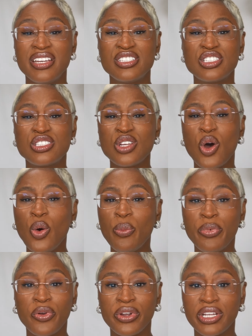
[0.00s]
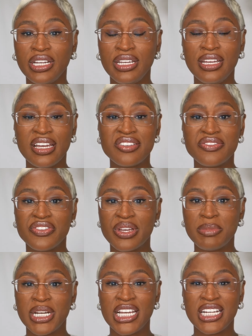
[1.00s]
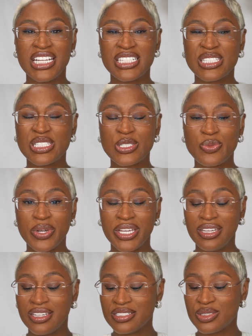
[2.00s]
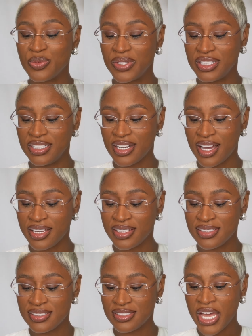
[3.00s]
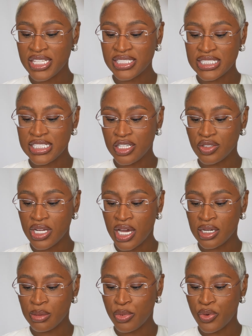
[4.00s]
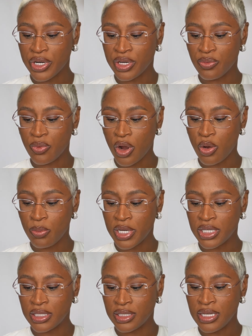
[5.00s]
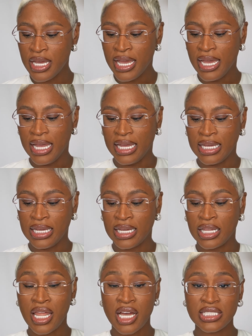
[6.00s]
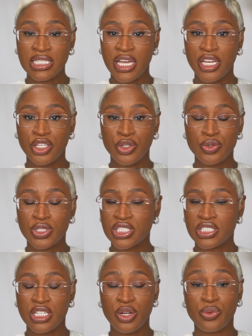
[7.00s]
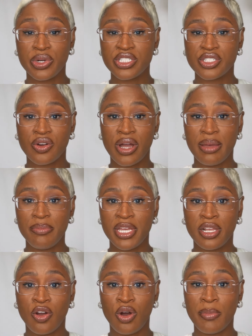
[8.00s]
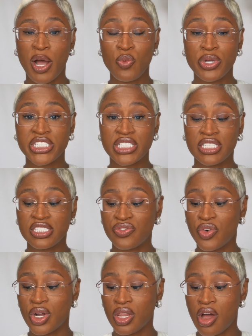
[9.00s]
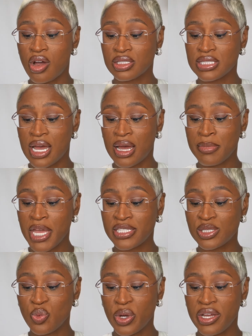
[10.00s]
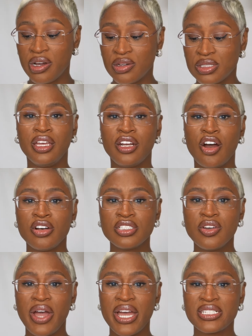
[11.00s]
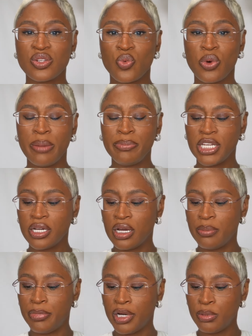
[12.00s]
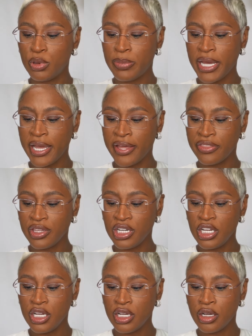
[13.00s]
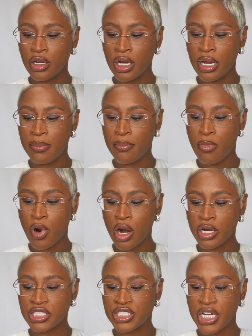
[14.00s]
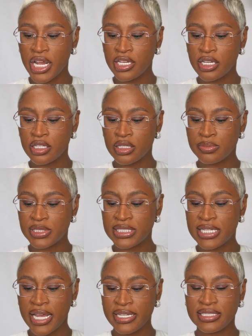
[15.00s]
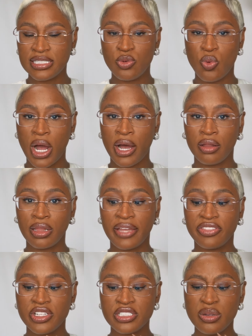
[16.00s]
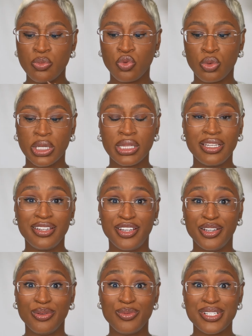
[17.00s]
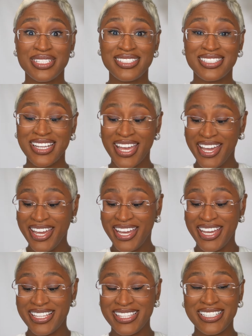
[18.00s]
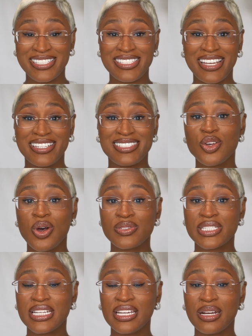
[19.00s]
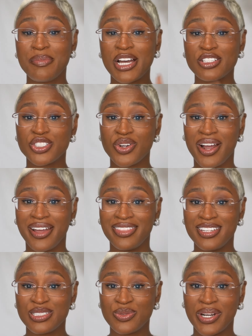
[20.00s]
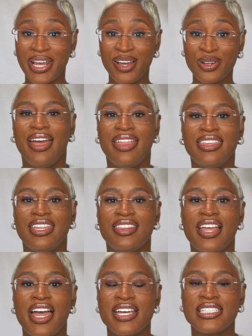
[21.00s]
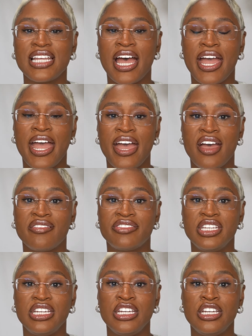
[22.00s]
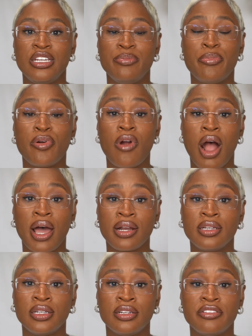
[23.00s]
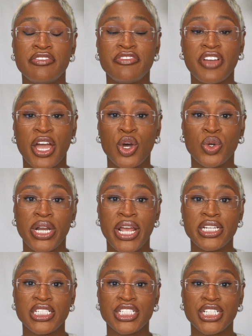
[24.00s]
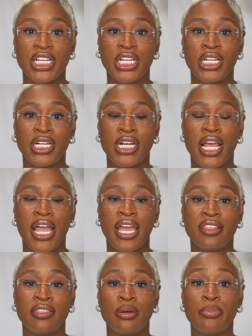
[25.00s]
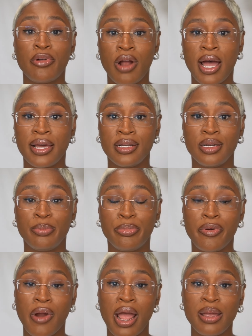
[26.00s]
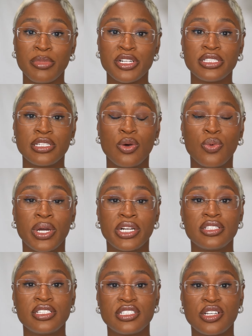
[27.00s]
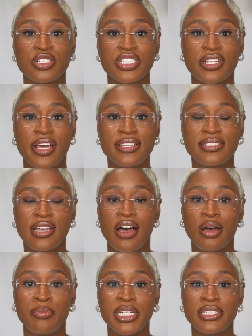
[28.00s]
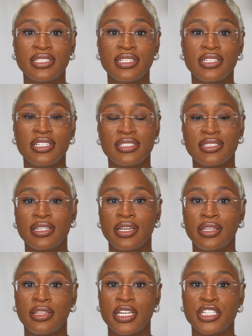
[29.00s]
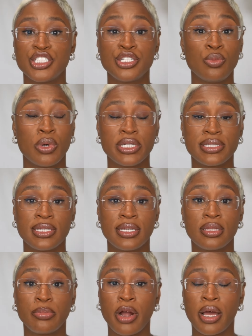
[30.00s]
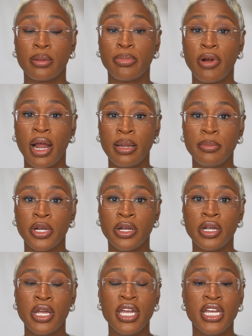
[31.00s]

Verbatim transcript: So pretty and feminine and sweet. It's really nice. Valentino Donna Born in Roma and Glossier U, just the original, had been on my wish list for a long time as well. It also has a replica Bubble Bath in here and Marc Jacobs Daisy Wild. Like, there's some really good ones in this set. So I was thinking about trying this one out. And then last, I have the Prada foundation and the Prada primer. So one of the socialites commented and said that she wanted to get the Prada primer.